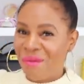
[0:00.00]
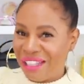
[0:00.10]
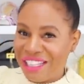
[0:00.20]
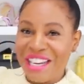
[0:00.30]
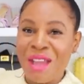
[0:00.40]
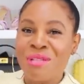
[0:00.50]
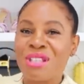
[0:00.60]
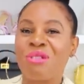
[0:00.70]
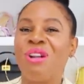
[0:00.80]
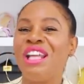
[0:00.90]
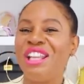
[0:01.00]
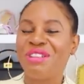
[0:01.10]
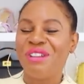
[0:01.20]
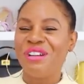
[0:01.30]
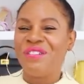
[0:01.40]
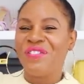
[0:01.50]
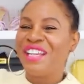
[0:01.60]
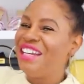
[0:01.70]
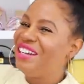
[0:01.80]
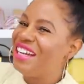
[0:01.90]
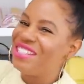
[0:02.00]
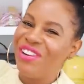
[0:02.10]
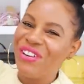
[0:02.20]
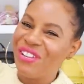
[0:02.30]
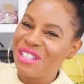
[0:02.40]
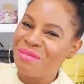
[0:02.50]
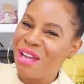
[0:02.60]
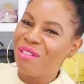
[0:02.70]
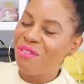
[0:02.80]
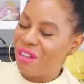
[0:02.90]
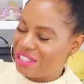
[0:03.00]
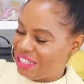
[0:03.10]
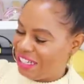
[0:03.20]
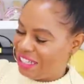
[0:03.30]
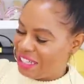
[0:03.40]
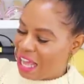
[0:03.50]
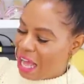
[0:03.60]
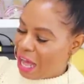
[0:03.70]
But the name is scrolling through, and you guys all know this bag. We've all seen it.